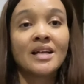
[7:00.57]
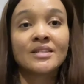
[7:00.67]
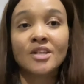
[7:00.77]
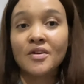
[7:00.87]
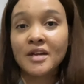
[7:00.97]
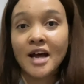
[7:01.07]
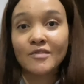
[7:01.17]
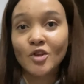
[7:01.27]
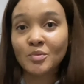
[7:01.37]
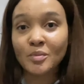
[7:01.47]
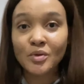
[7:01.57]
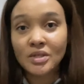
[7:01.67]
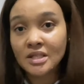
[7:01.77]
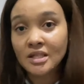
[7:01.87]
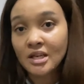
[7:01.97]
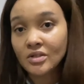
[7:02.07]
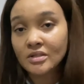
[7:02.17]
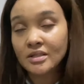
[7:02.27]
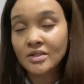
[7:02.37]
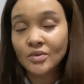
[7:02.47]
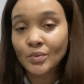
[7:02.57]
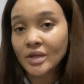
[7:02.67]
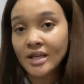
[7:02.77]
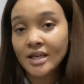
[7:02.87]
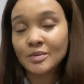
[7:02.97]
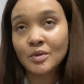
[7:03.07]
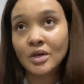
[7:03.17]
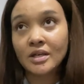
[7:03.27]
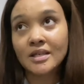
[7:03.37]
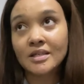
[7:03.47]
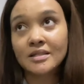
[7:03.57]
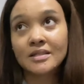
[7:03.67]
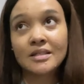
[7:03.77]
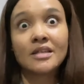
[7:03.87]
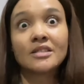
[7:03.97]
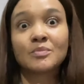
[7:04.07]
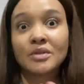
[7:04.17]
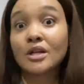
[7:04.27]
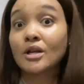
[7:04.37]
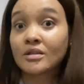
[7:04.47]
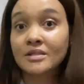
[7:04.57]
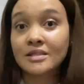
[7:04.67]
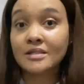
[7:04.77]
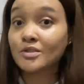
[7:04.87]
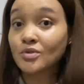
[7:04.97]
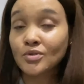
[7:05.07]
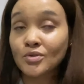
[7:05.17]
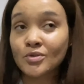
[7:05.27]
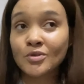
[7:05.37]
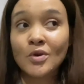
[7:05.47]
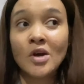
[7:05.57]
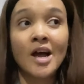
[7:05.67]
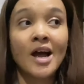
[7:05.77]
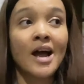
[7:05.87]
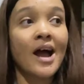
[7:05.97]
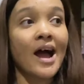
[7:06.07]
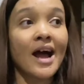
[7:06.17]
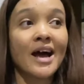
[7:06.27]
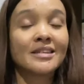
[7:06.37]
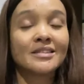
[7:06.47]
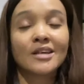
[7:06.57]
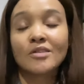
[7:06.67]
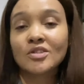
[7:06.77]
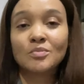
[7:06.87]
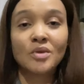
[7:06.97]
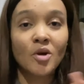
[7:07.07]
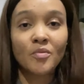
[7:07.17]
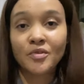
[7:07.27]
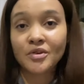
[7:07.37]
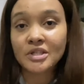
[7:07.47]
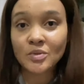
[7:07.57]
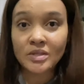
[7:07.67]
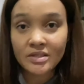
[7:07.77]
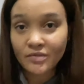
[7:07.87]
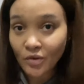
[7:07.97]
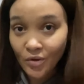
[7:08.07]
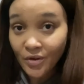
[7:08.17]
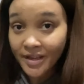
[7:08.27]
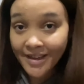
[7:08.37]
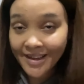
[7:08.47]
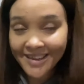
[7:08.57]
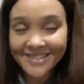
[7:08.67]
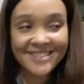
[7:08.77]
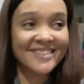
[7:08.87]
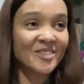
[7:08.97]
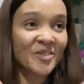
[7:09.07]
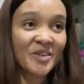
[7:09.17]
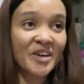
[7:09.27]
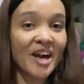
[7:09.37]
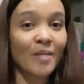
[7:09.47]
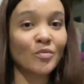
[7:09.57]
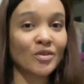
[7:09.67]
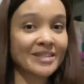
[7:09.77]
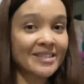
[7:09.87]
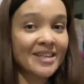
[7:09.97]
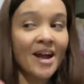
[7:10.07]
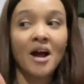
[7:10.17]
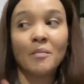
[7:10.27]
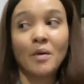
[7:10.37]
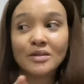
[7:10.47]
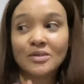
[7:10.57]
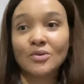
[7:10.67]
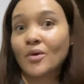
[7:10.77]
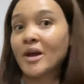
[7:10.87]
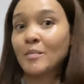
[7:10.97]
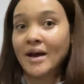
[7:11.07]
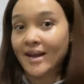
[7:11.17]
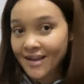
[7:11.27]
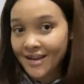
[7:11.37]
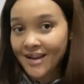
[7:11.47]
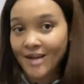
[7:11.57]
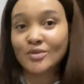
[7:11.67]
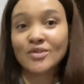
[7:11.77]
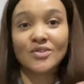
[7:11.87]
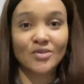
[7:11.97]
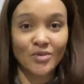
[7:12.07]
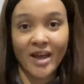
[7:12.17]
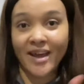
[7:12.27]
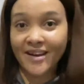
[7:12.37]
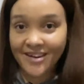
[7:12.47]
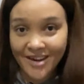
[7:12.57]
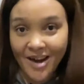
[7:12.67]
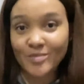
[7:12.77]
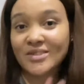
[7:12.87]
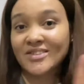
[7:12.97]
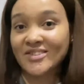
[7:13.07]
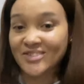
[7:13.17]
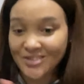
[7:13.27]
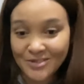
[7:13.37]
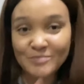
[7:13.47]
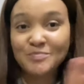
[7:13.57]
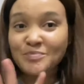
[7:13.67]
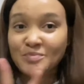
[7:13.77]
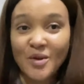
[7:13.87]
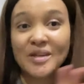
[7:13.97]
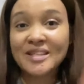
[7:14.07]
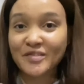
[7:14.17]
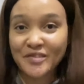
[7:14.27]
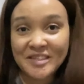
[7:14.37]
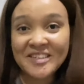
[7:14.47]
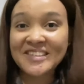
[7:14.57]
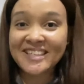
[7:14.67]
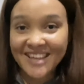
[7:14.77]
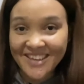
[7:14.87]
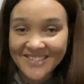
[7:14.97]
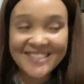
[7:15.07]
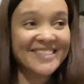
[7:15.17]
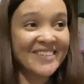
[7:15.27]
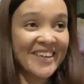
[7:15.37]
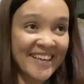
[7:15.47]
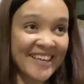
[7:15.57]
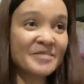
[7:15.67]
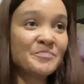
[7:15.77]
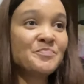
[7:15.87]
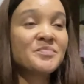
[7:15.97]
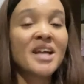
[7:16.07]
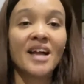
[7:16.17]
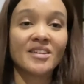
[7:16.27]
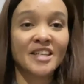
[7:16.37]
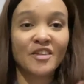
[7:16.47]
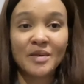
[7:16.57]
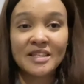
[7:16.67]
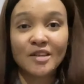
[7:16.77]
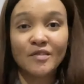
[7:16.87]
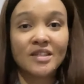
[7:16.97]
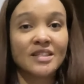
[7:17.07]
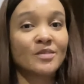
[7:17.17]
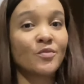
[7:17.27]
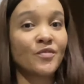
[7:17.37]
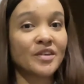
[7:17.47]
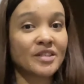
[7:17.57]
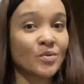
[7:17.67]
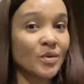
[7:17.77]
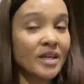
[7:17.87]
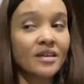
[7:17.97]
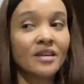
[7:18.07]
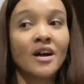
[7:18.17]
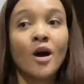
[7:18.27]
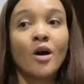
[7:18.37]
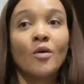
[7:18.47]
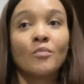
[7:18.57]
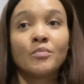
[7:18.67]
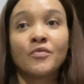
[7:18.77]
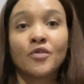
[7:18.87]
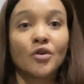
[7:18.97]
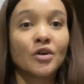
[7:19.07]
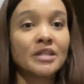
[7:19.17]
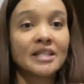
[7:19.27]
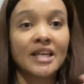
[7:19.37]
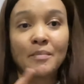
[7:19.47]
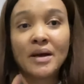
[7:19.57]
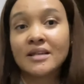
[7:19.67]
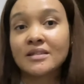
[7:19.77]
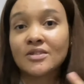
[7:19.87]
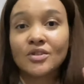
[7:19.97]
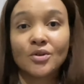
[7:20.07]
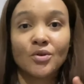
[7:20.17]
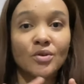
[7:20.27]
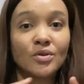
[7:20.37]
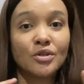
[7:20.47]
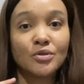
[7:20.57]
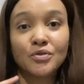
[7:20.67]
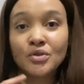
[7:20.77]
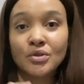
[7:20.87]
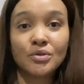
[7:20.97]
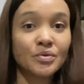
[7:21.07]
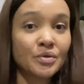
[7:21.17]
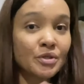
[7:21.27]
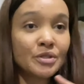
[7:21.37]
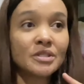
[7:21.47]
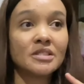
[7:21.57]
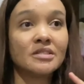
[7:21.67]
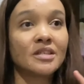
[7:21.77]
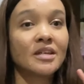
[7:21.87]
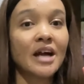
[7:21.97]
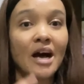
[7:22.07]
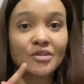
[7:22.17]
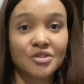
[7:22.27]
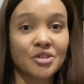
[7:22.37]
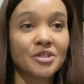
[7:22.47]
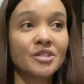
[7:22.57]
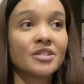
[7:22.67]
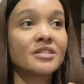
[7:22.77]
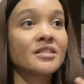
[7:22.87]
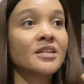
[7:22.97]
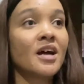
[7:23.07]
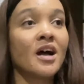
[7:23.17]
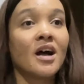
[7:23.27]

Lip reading: sorry that I've not been posting a lot this week. It's because there's been a lot to do. And I'll just make up for it with this vlog, okay guys? Don't worry, I'm not about to go MIA. I'm still here, I'm still going to figure it out, okay? I just gave myself this first week to get back into the whole, you know, school run, house chores,